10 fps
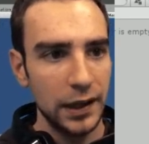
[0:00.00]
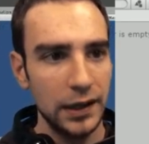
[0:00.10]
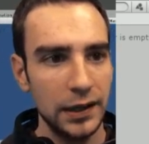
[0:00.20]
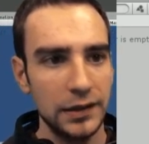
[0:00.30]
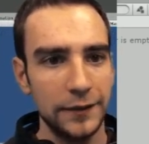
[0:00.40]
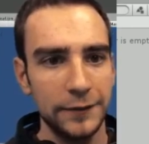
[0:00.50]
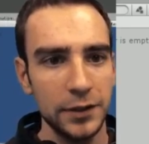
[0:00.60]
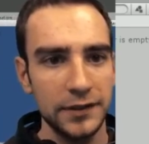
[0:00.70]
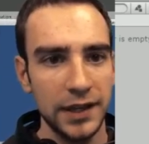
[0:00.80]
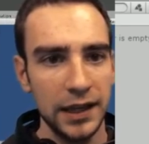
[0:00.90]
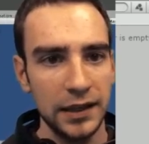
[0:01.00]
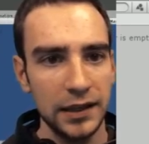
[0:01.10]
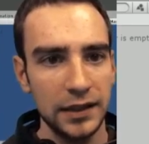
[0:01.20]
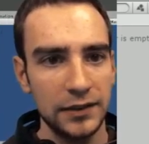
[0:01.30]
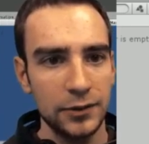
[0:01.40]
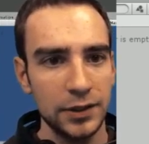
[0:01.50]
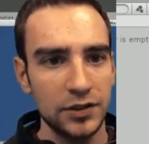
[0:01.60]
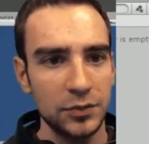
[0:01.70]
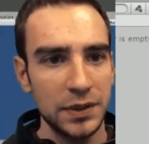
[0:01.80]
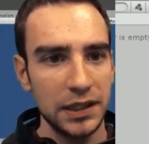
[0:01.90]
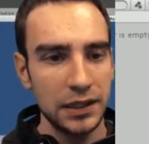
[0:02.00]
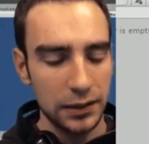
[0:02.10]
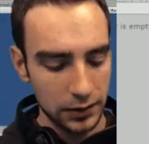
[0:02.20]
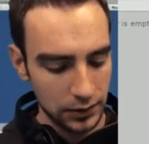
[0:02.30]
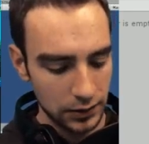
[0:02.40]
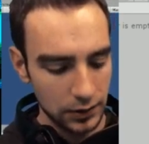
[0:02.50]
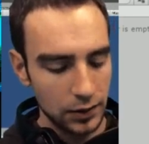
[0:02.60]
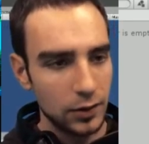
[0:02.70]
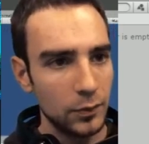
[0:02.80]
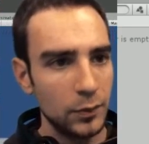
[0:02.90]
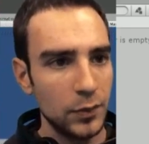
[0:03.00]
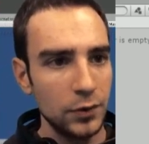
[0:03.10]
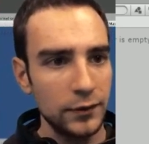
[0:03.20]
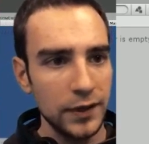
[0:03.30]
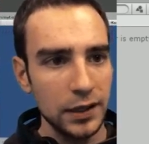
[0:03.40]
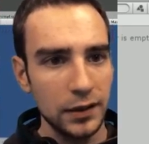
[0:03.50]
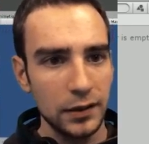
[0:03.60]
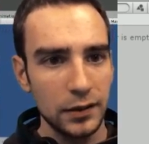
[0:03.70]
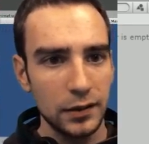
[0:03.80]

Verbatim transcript: and the first tag is going to be moving